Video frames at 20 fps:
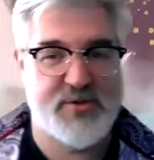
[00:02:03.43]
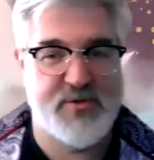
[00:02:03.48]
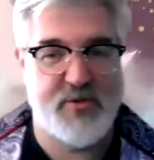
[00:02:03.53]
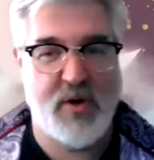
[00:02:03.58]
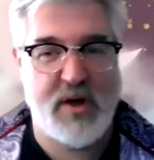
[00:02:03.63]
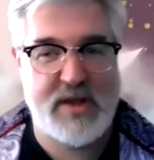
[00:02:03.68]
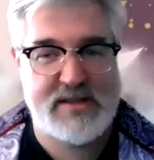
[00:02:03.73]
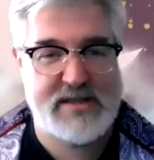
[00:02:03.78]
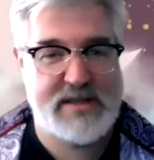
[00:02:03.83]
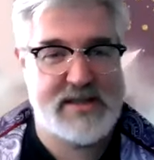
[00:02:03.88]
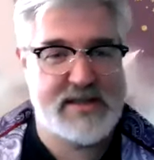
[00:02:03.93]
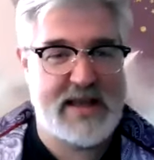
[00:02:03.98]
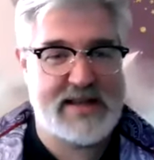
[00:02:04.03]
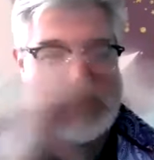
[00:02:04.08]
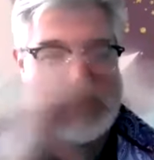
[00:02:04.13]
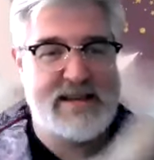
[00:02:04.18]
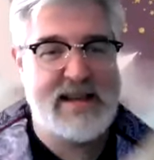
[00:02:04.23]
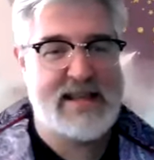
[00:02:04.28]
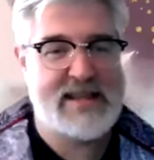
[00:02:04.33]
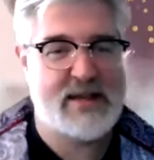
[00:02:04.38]
If it was, that's
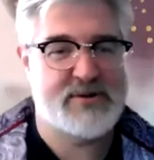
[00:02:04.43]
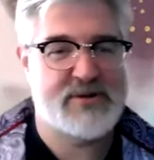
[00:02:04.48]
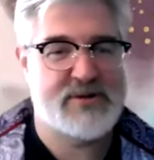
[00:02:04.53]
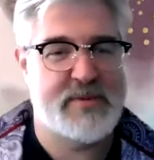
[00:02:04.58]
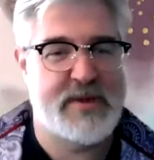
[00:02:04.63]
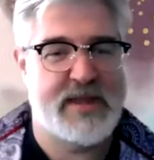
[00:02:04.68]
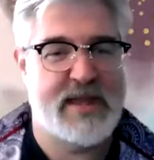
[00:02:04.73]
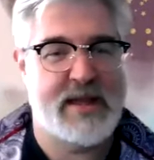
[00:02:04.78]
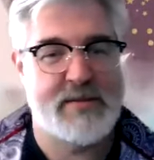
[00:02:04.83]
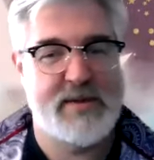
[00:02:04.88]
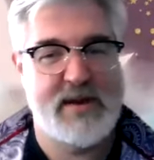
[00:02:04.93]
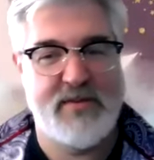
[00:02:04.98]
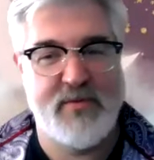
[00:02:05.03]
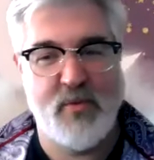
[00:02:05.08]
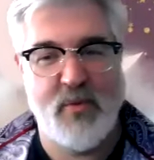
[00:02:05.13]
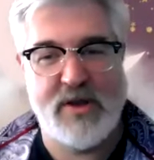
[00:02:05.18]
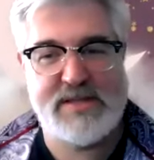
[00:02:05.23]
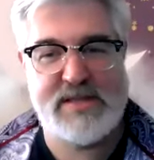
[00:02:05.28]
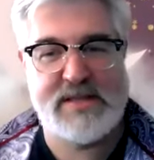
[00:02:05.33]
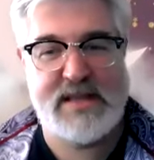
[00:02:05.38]
the date they were speaking. If it
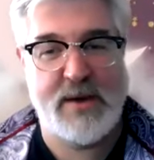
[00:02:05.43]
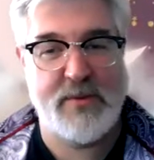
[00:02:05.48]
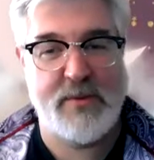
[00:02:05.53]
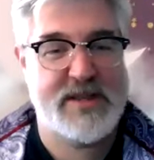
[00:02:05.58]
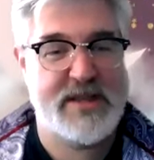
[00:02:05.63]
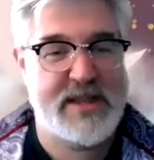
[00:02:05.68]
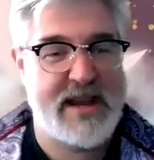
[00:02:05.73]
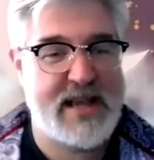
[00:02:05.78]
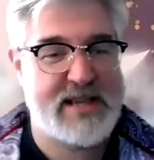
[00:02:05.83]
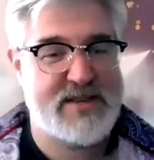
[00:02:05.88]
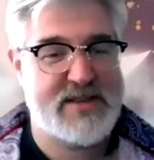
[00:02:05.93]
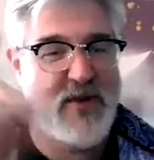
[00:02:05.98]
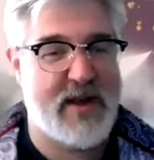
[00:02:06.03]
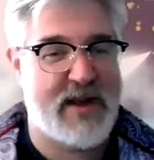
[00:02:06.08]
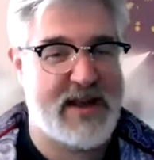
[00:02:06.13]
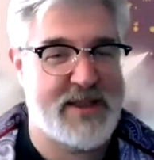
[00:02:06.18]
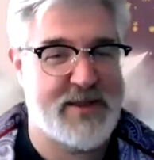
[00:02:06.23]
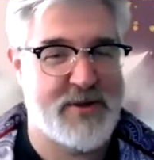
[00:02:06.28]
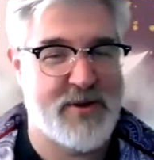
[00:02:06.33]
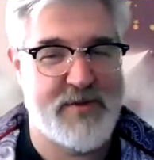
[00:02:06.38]
wasn't, I went to the next
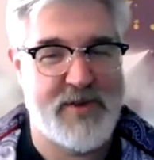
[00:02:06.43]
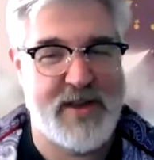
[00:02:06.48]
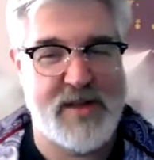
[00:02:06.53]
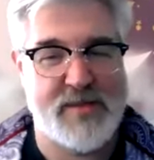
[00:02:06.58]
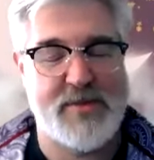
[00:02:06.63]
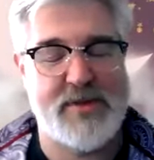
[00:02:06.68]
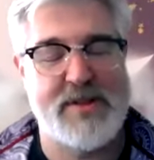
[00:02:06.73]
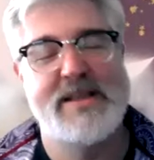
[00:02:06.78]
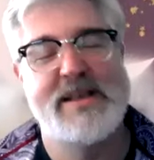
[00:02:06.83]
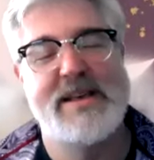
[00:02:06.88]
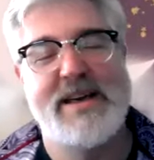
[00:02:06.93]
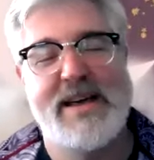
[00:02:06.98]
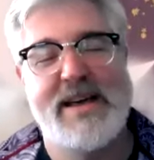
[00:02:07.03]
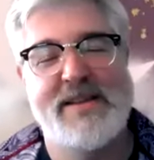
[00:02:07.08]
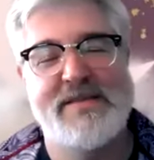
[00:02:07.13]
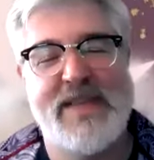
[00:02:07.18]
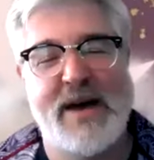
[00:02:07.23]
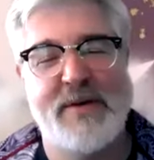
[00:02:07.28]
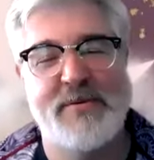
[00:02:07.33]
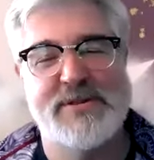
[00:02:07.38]
Friday they were available. And
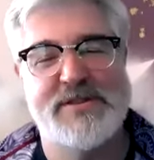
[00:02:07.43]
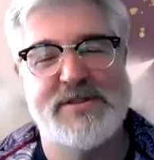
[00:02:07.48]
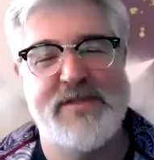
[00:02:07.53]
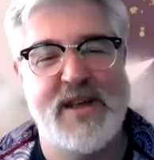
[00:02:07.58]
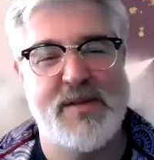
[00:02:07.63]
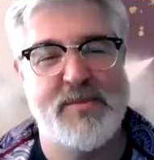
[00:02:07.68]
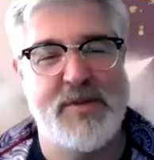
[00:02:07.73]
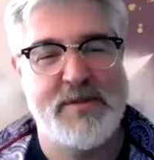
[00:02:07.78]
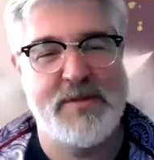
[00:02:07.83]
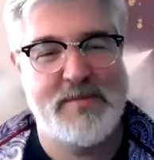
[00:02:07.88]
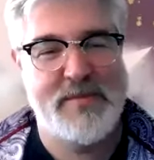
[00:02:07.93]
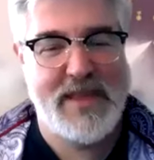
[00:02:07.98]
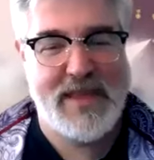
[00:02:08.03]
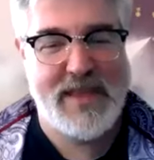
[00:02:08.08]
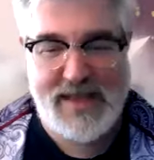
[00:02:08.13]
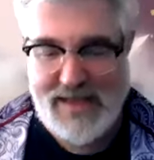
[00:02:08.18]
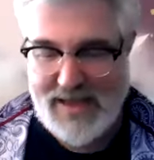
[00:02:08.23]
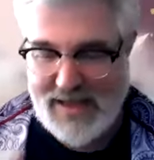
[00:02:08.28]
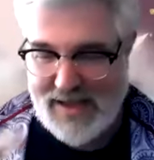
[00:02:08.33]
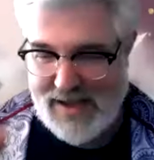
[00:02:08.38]
if that wasn't available,
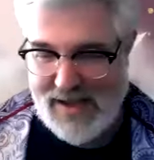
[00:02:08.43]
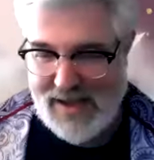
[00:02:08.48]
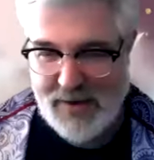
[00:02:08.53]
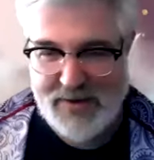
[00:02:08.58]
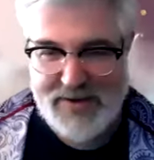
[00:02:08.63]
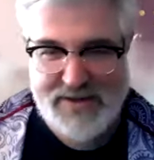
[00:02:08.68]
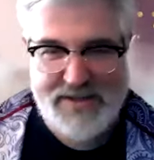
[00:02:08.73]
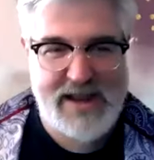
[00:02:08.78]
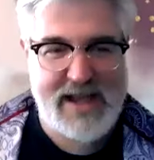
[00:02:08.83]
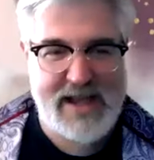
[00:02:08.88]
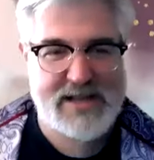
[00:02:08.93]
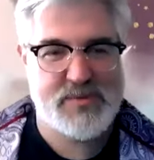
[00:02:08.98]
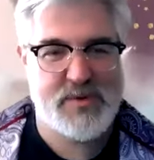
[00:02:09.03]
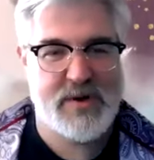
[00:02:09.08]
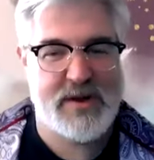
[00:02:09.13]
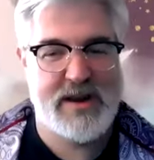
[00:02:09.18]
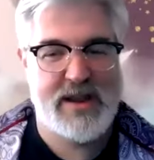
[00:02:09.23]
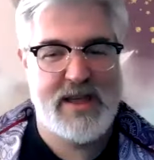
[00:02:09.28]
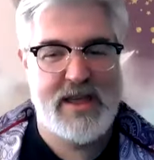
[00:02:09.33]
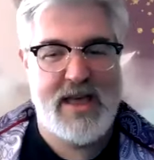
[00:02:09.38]
I went to the next
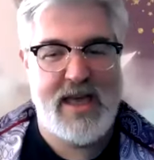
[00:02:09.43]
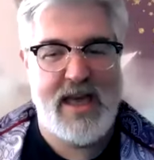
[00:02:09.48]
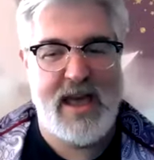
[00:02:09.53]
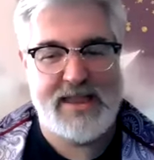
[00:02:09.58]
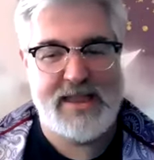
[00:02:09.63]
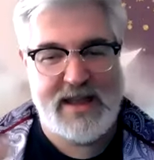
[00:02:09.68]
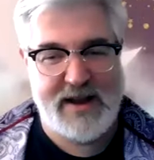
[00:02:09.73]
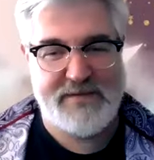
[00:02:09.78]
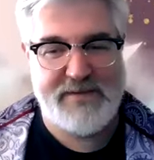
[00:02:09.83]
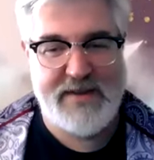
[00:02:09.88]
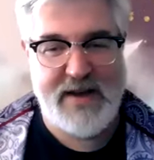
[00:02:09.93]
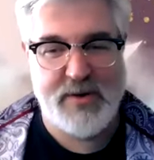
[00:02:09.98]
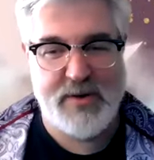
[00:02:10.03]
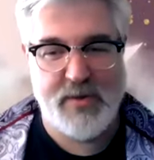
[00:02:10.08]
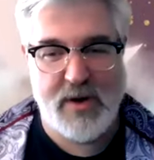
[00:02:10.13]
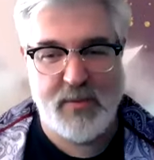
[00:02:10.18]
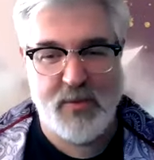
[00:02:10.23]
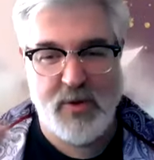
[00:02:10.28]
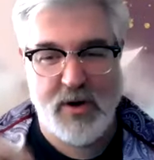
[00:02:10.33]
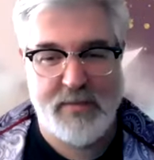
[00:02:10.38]
one. And then I found
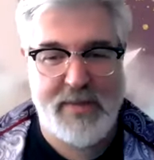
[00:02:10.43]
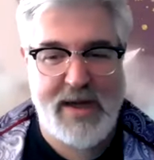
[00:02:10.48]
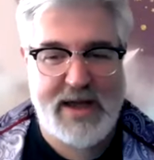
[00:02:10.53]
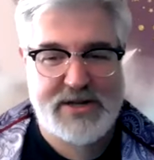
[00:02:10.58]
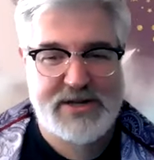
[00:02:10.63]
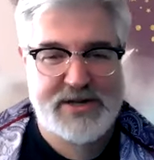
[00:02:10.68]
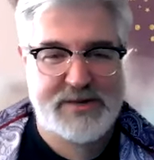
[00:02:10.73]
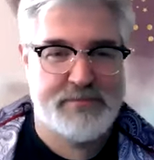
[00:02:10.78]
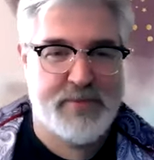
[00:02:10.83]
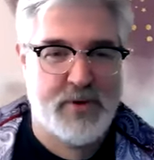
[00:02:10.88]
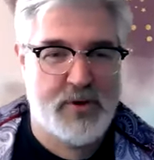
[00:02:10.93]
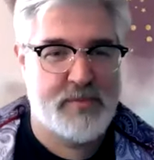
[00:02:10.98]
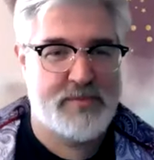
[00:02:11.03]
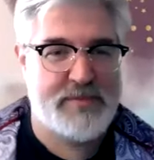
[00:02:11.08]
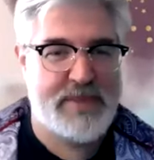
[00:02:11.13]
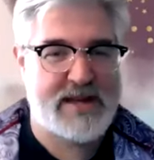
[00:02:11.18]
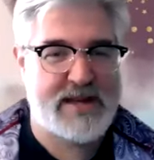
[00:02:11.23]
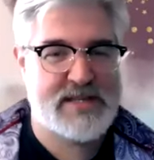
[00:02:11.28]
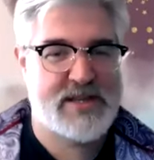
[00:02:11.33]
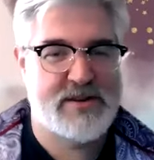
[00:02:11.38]
one where it matched. Boom,
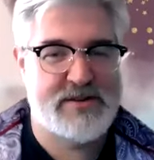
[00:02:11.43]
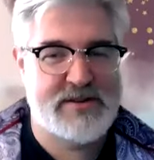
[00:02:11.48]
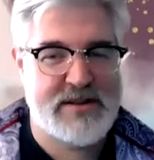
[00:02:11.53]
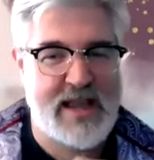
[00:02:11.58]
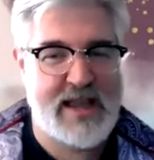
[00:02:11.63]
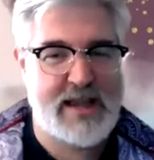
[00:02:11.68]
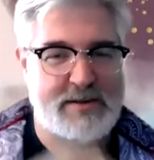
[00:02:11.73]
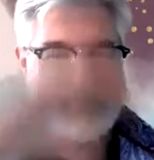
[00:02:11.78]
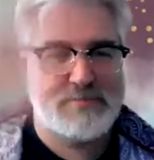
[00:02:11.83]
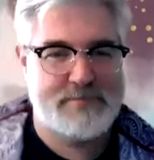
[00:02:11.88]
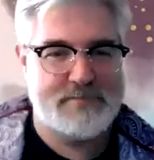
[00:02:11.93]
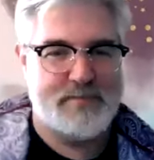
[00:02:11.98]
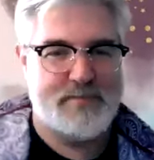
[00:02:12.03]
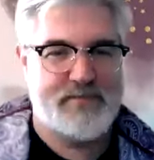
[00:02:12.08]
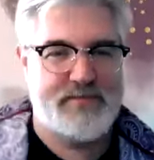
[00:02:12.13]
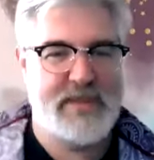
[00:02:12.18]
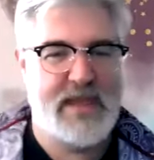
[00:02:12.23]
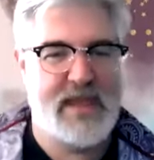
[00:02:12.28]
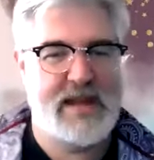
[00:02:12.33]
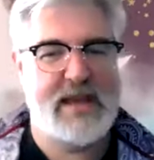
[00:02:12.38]
that's their date.
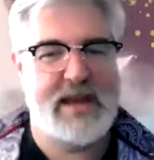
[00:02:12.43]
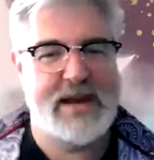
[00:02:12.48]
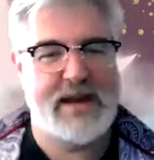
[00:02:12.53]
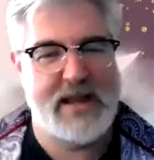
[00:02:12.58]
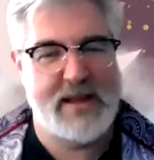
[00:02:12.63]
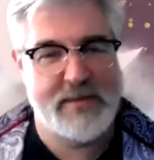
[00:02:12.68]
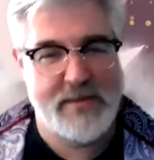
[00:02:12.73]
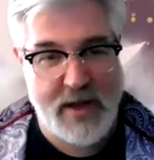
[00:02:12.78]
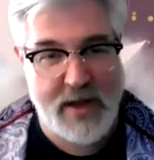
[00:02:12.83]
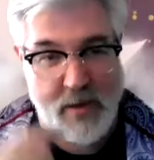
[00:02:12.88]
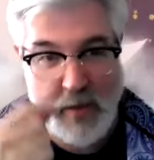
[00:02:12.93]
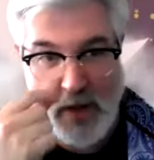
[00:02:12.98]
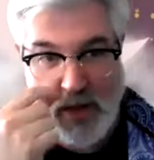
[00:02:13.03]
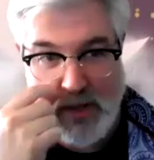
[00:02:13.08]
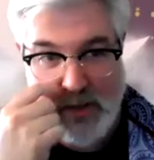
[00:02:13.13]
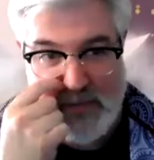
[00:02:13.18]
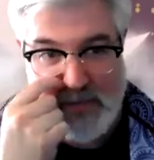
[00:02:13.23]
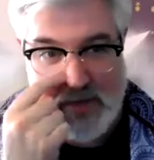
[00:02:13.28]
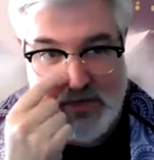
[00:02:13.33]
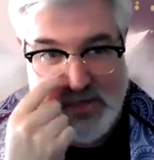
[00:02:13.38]
They'd get an email,
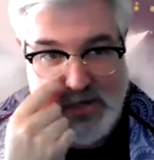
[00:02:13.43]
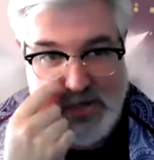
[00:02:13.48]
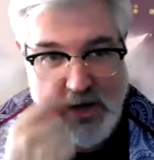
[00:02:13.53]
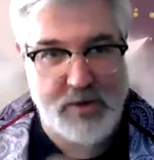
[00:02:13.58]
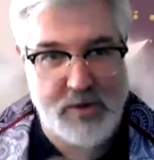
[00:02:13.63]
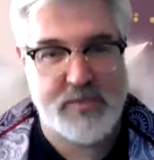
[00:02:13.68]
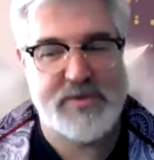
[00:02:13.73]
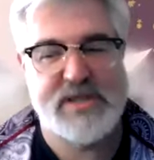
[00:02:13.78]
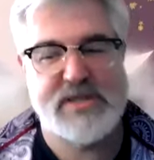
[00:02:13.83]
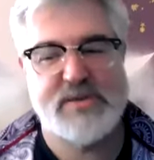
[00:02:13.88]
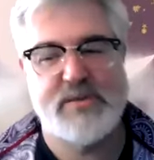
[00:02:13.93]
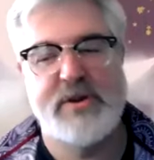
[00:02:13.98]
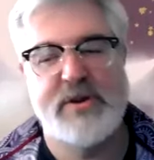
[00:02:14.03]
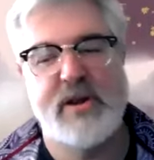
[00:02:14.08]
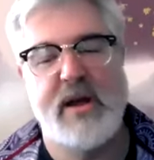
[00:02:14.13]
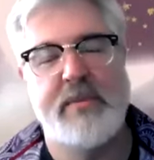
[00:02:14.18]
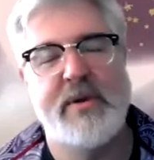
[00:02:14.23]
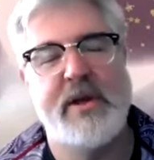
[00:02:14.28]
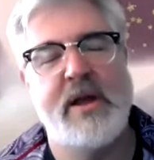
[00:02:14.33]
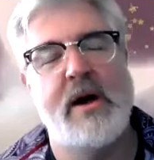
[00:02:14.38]
welcome to the show. This when you're
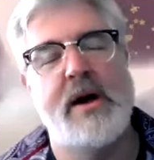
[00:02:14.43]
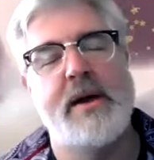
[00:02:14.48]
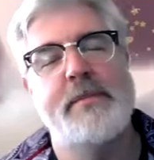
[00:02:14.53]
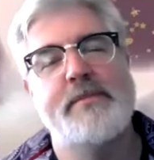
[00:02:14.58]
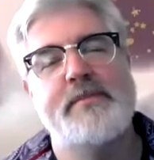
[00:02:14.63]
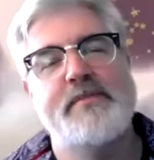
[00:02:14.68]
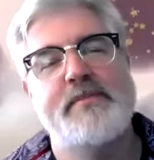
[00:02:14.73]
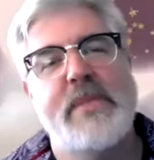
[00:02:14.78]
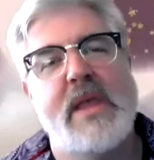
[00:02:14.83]
coming on.